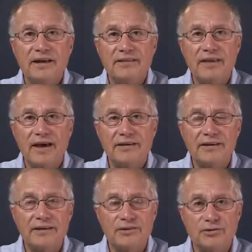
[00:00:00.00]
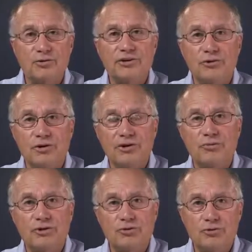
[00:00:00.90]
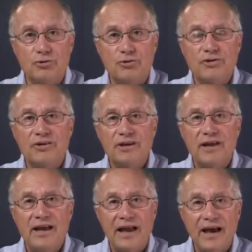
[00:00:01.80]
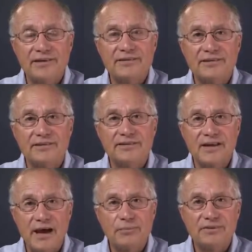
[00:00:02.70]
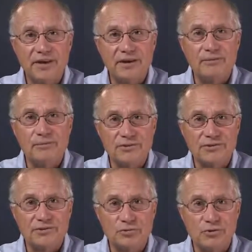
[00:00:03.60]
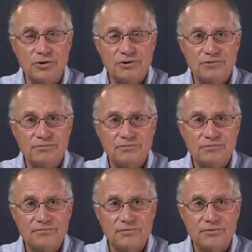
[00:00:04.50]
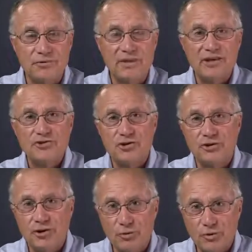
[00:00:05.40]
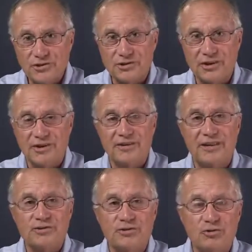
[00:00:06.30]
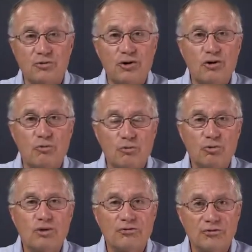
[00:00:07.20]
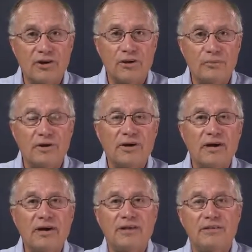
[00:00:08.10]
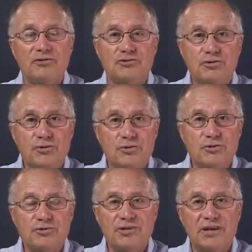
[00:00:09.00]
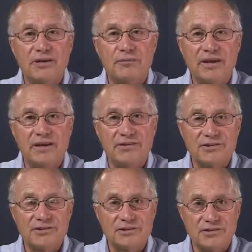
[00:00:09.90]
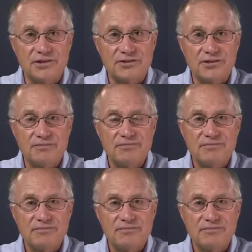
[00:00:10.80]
that it is only going to recruit at the top 10 business schools. So that's your heuristic, that's your rule of thumb that you'll use in making this decision.